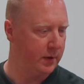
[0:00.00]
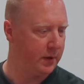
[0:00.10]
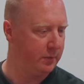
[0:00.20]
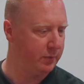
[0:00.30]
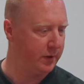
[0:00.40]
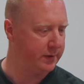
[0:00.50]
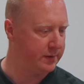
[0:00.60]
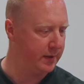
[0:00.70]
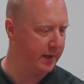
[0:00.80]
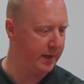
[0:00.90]

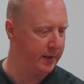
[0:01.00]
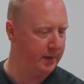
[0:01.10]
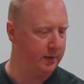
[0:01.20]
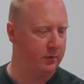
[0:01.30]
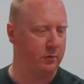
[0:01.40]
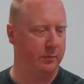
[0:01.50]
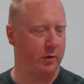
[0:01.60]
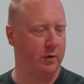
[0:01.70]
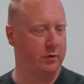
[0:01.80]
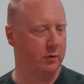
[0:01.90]
plus the added
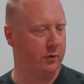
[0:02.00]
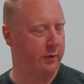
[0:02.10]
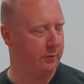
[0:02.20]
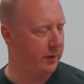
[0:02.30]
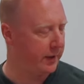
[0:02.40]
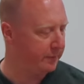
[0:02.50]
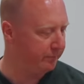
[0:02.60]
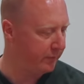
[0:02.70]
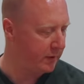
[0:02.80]
Remote Controller 3.